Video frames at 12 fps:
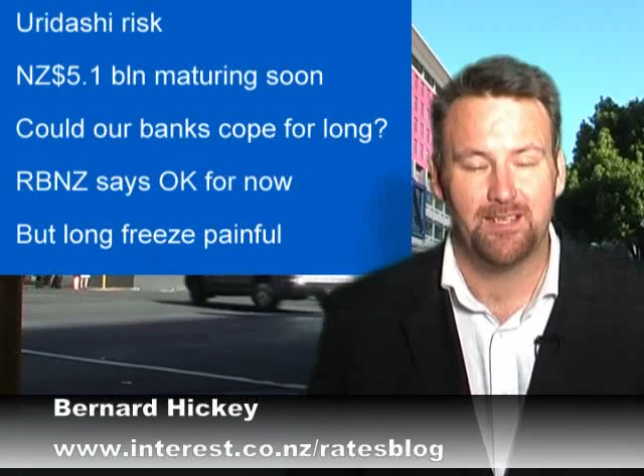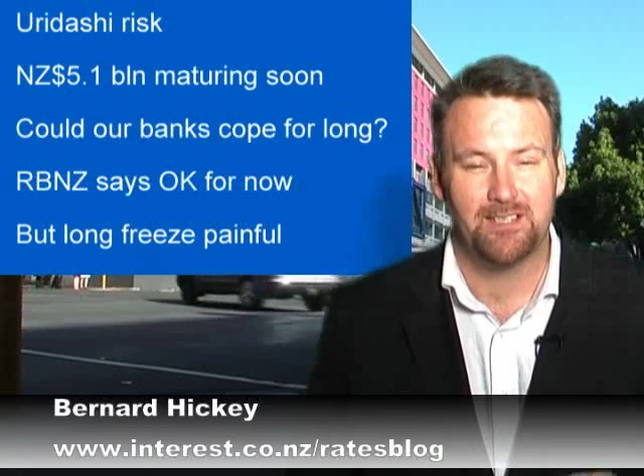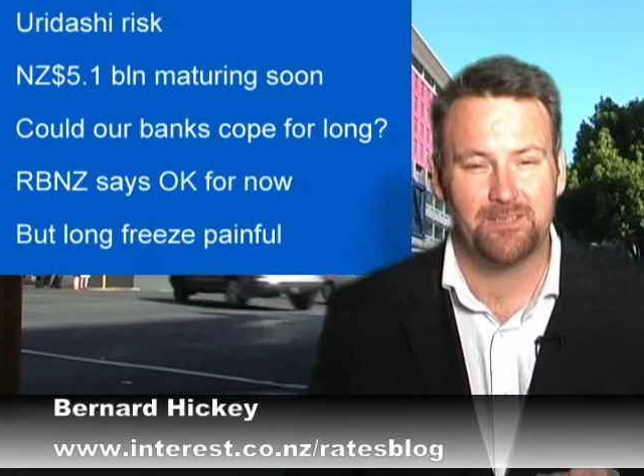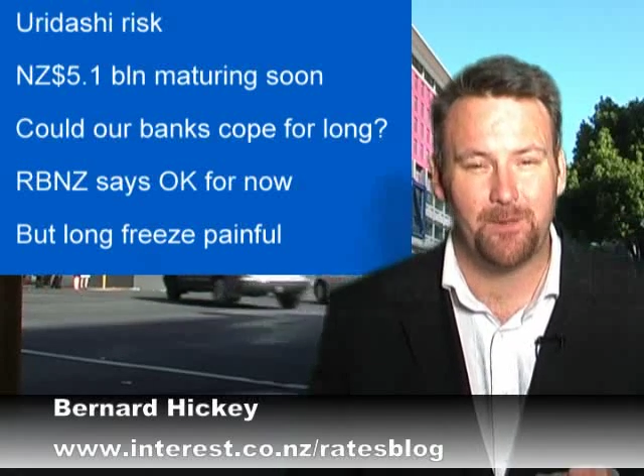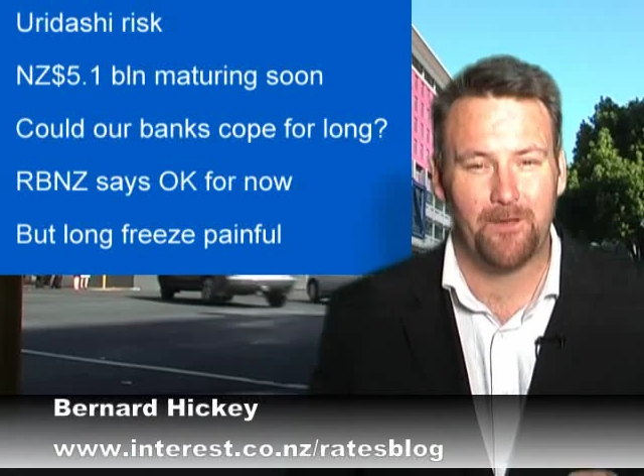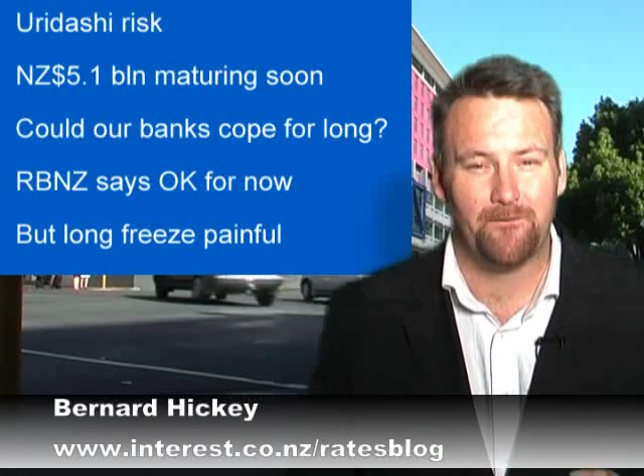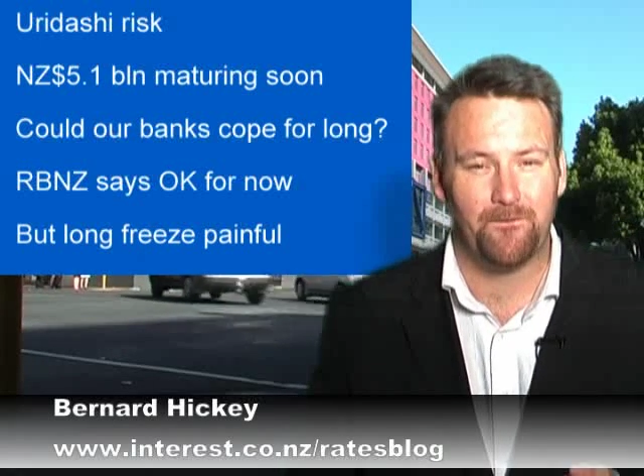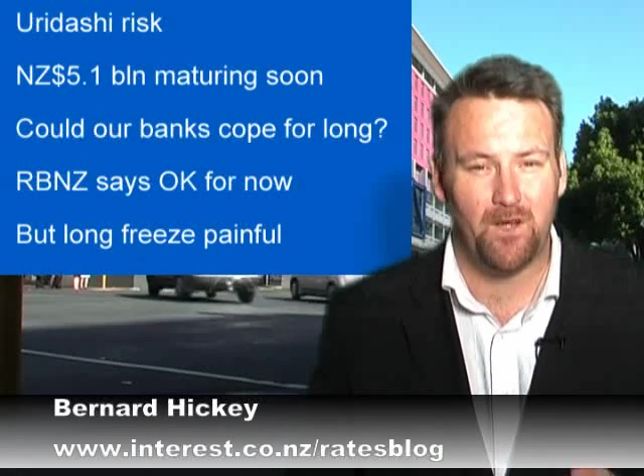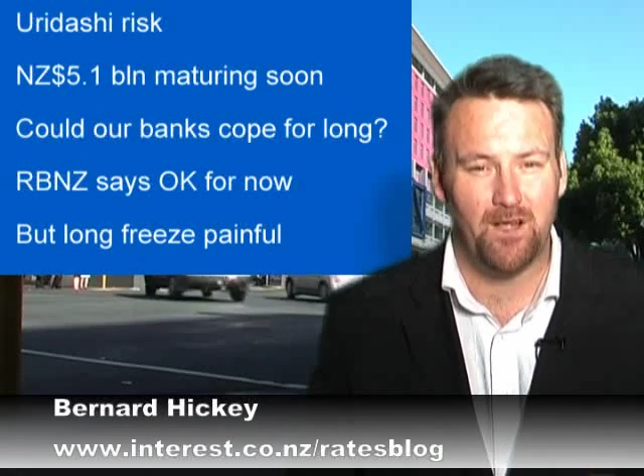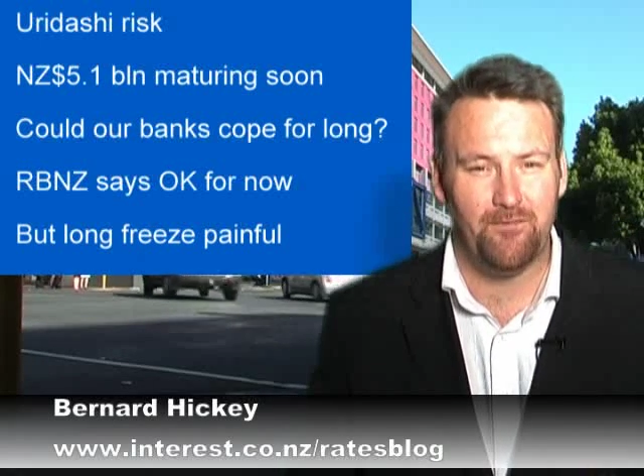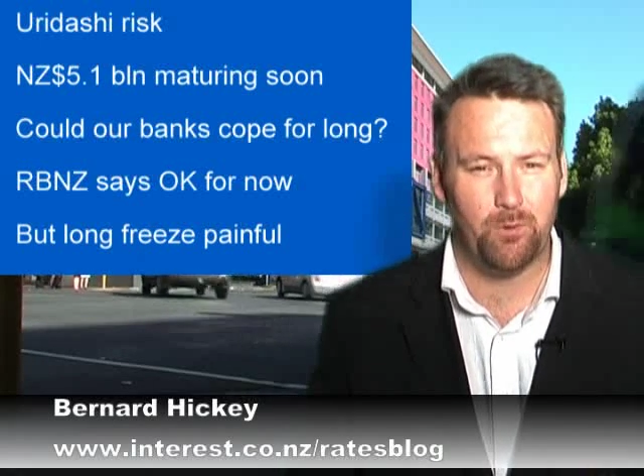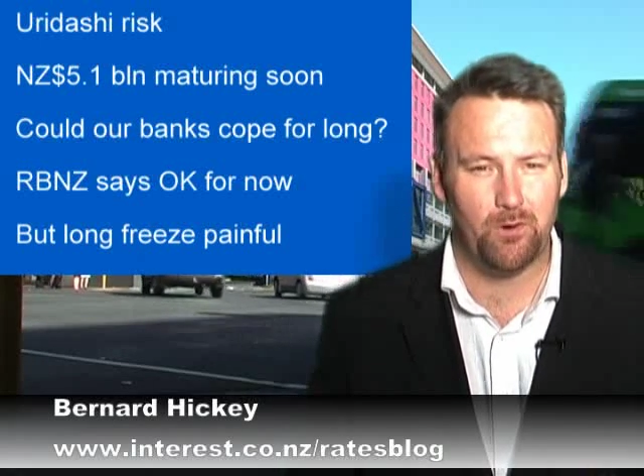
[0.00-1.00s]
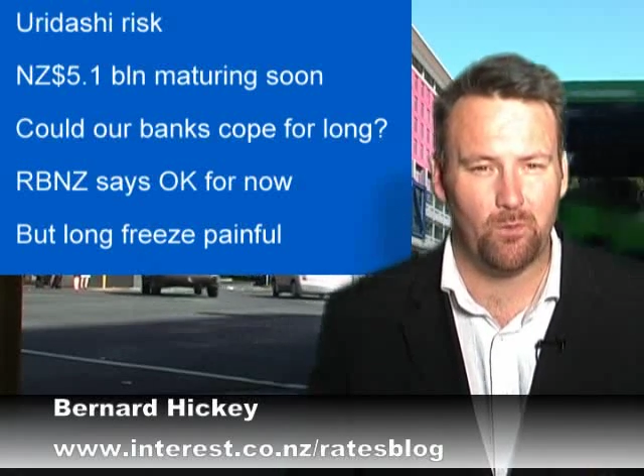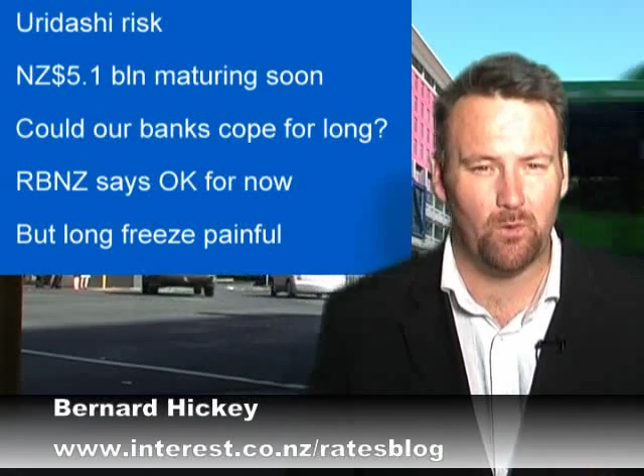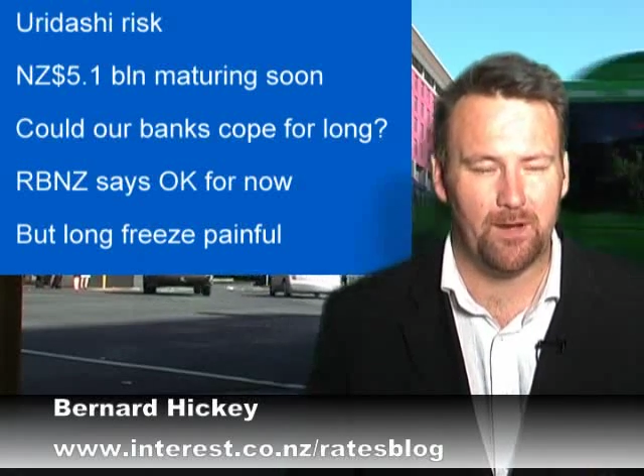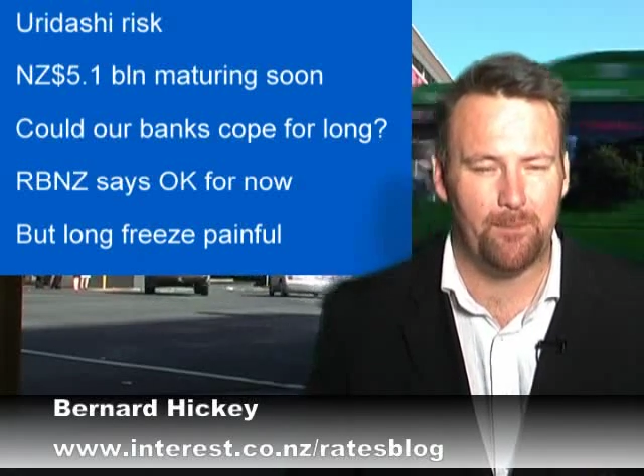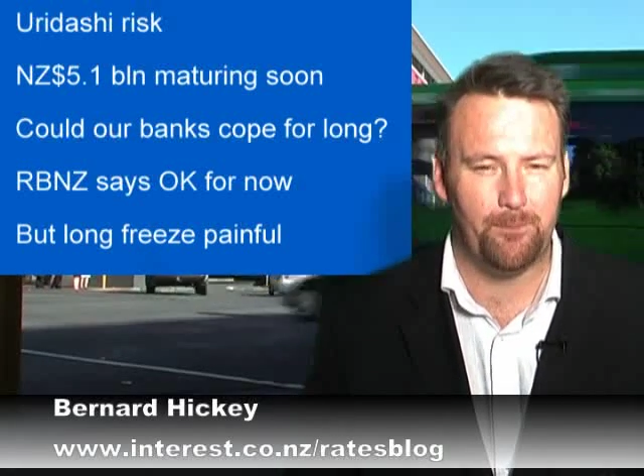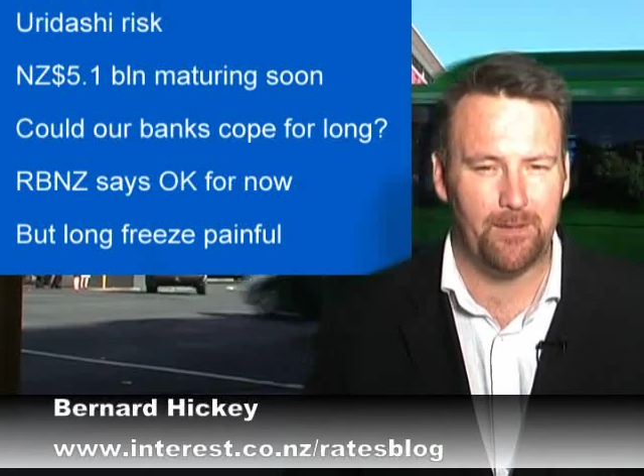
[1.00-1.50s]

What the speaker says: is about $5.1